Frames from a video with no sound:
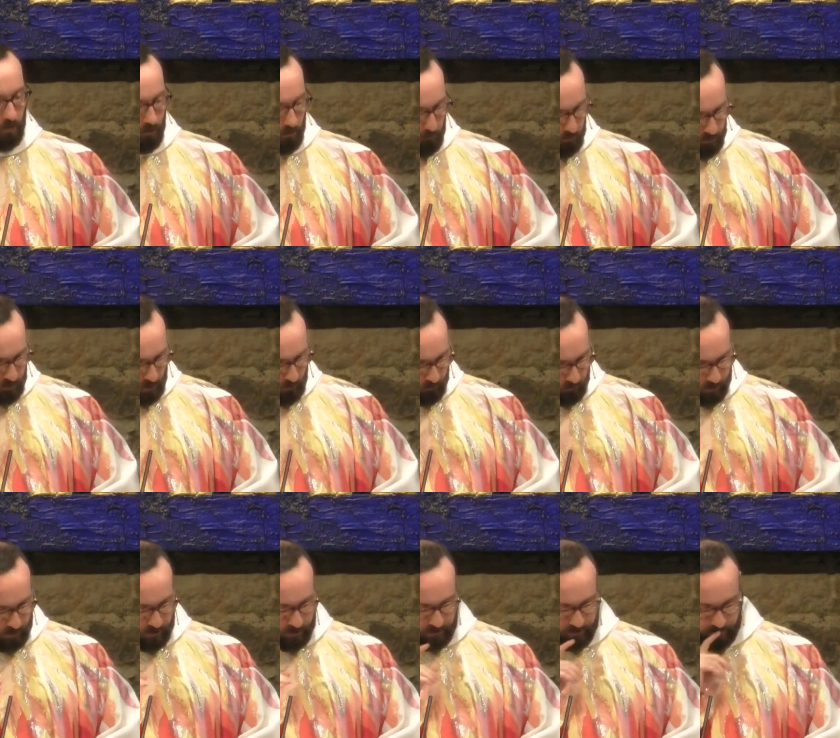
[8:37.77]
But there
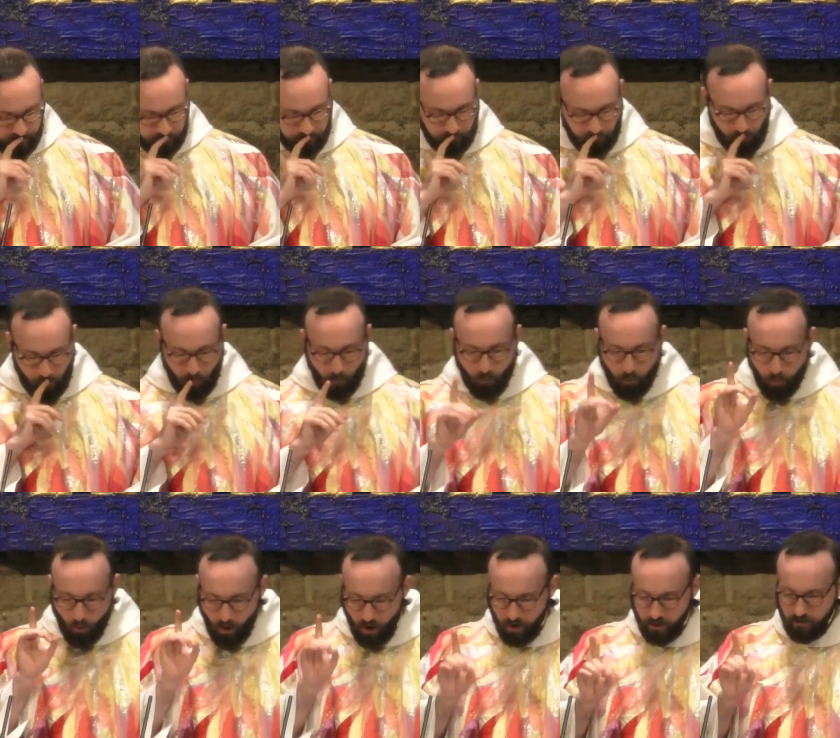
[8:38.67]
is
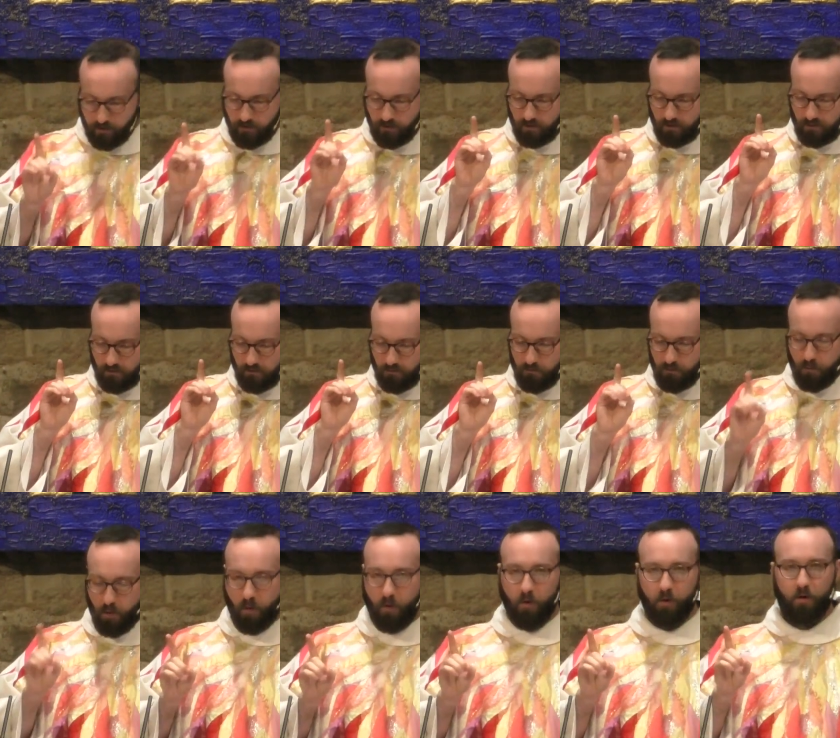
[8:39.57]
one
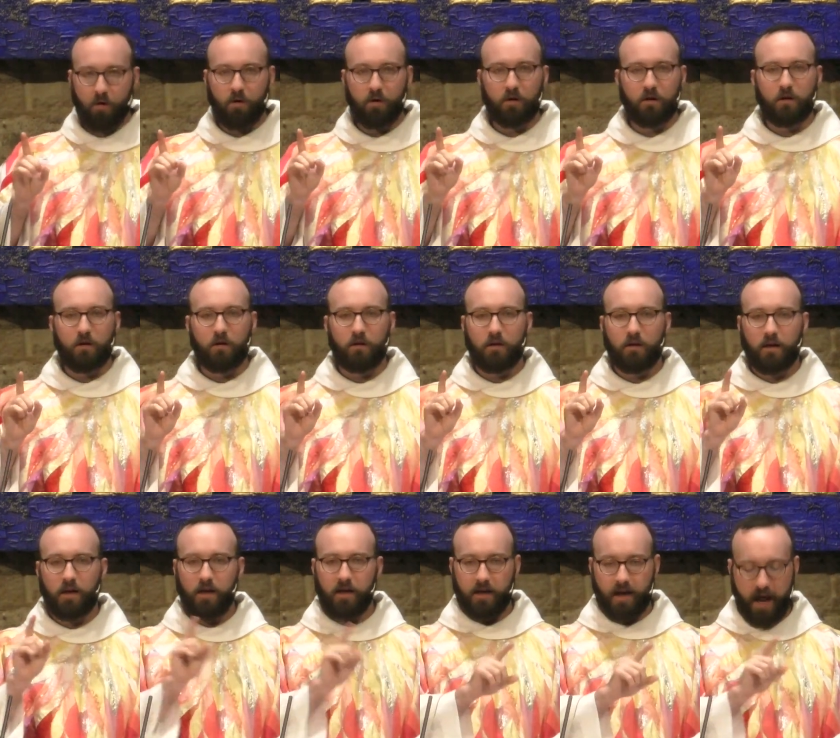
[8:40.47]
more
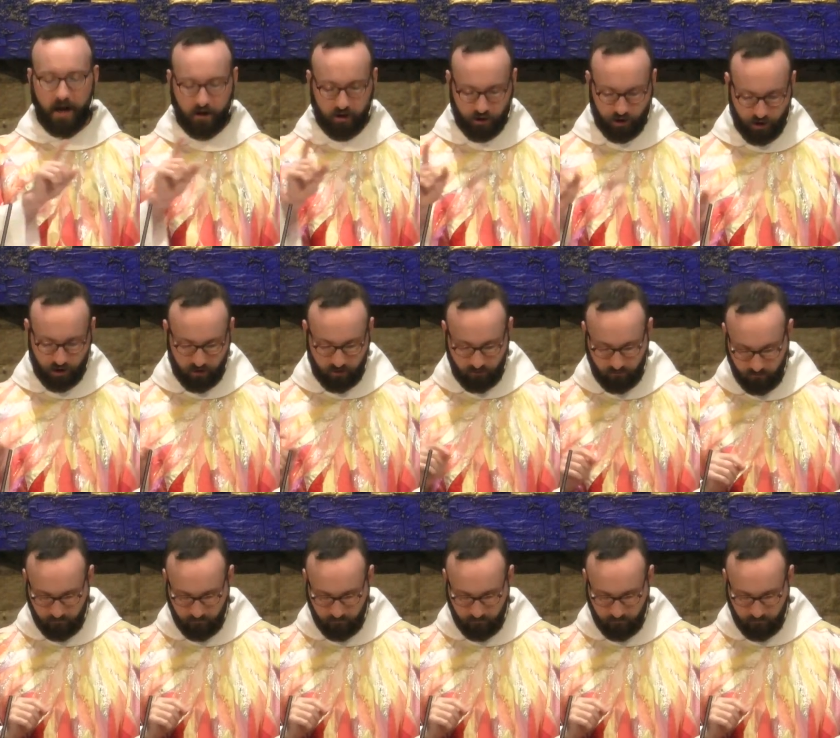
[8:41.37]
connection